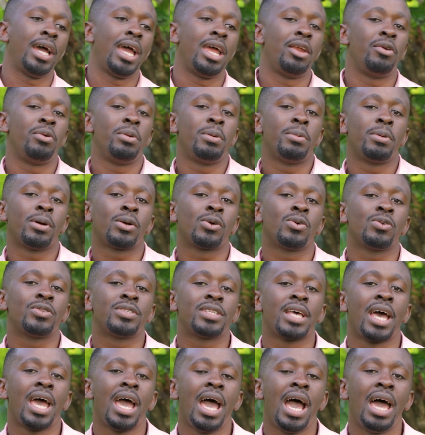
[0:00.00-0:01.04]
I remember
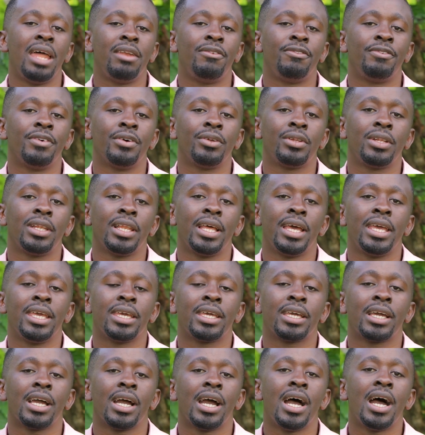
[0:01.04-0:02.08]
because I felt
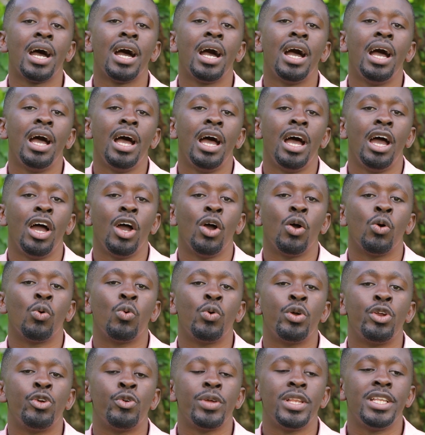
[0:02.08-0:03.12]
like
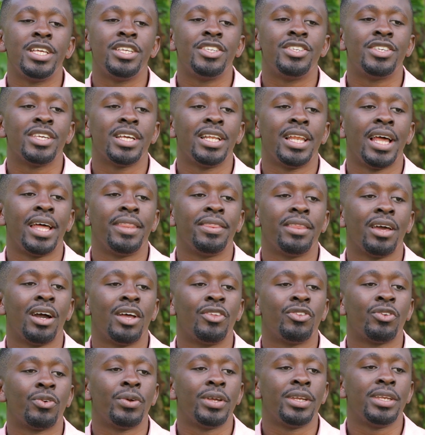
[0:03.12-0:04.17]
we really gel and there
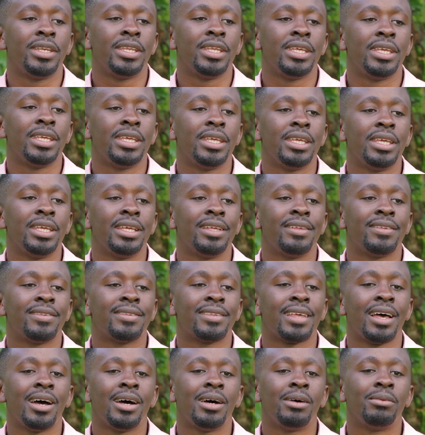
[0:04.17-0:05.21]
was already
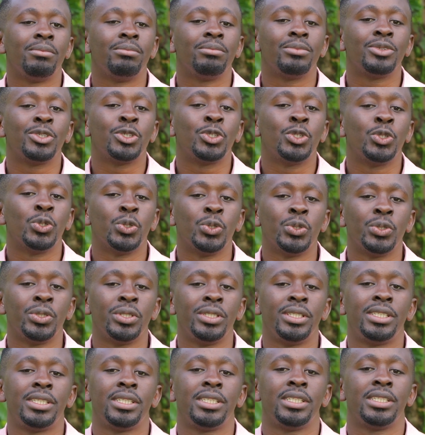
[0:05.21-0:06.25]
some good,
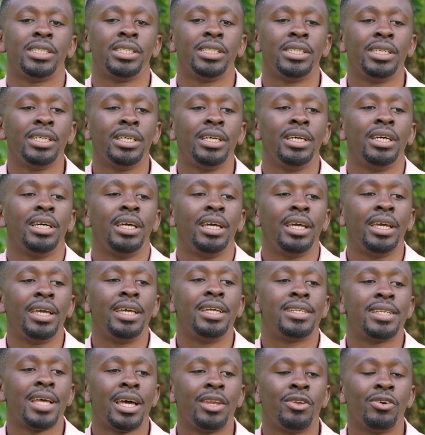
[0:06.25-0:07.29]

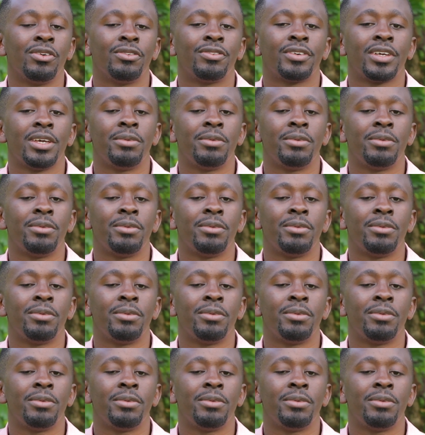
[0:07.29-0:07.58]
a ton of